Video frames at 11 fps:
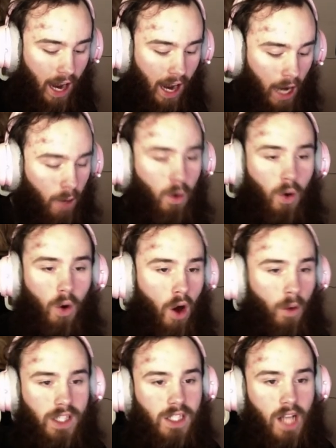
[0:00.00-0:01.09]
I will
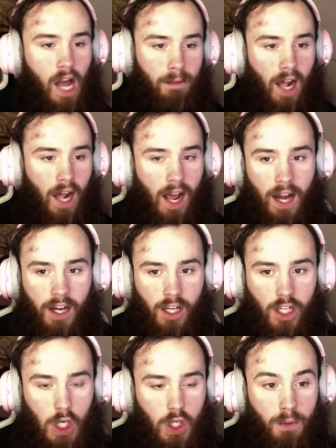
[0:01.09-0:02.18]
always comment on
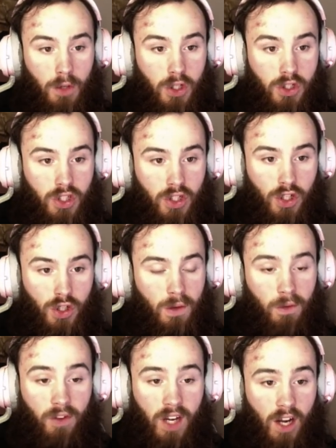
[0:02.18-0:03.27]
a YouTuber's
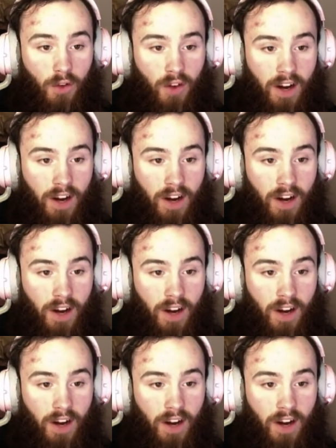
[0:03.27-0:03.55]
YouTube video if